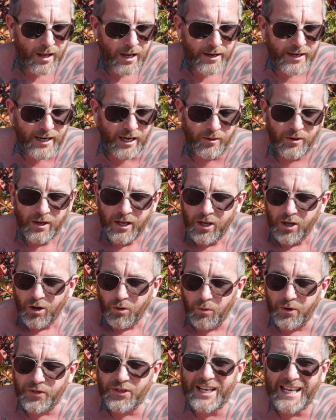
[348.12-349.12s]
Now,
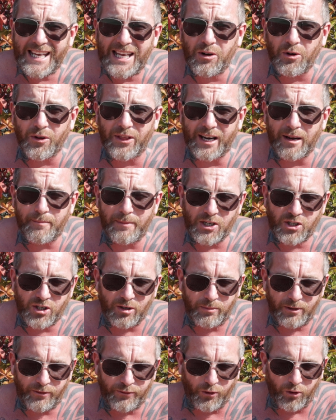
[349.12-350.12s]
with the ego that I
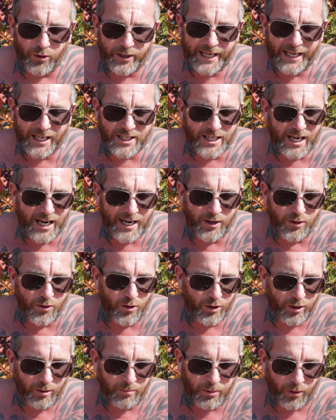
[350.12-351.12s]
mentioned before, KSI,
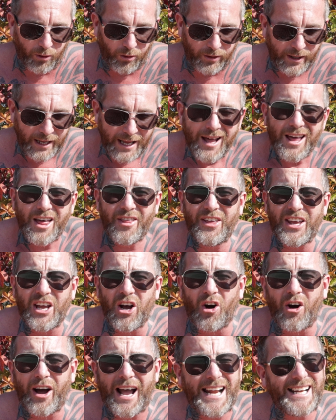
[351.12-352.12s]
Logan Paul, they
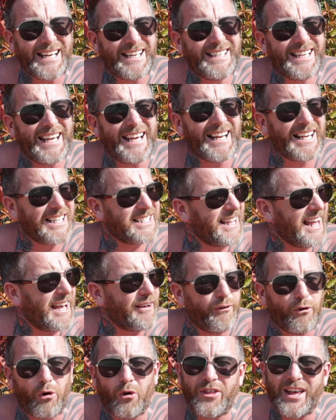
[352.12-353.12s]
are entertainers,
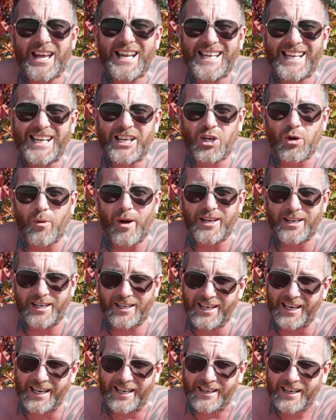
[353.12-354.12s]
therefore they need to
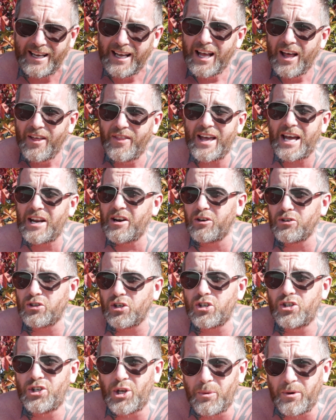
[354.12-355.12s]
entertain. They're not
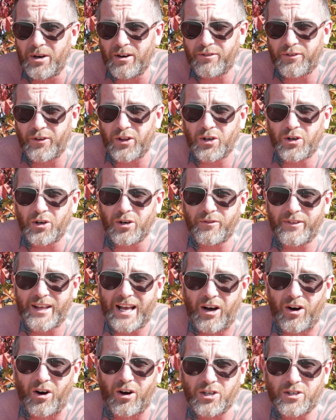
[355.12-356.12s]
just doing it for the good of
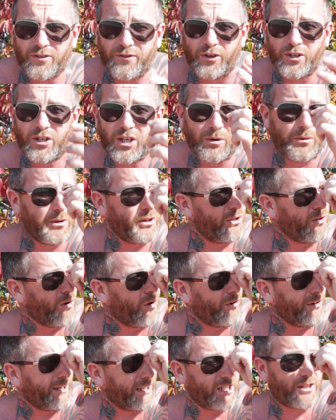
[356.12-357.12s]
their hearts, for you, the
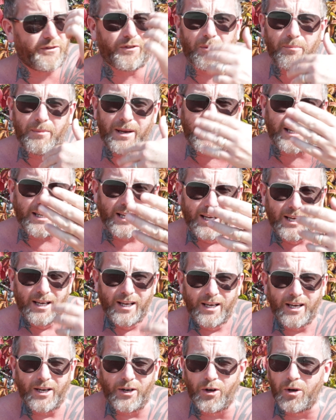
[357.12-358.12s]
audience, for me,
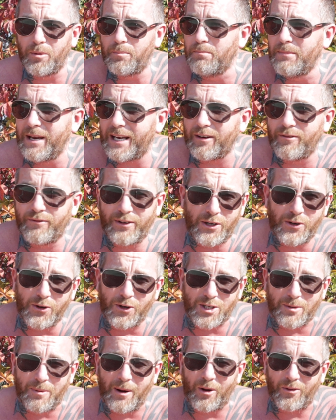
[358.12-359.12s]
you know, making
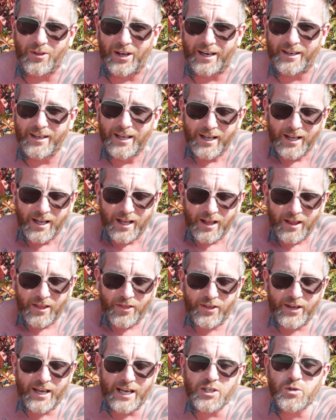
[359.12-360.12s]
videos about that.
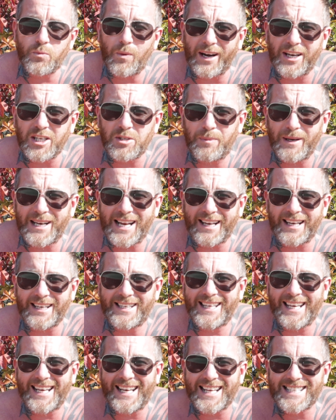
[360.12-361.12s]
They, as well as being
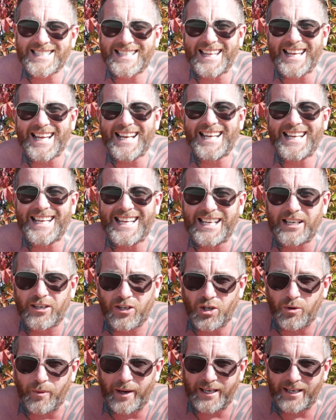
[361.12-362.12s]
entertainers, they
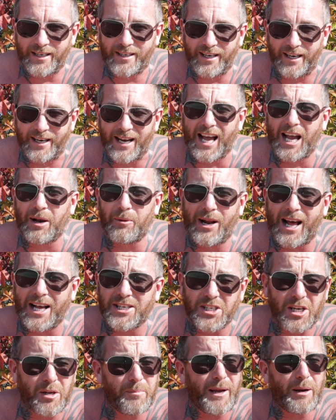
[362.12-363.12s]
need to entertain. I would
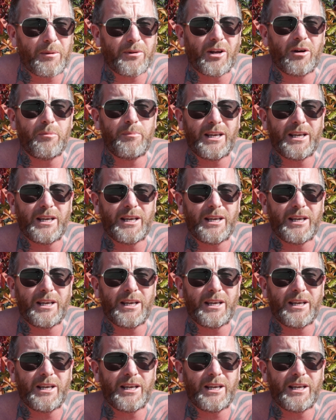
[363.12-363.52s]
hazard a bet without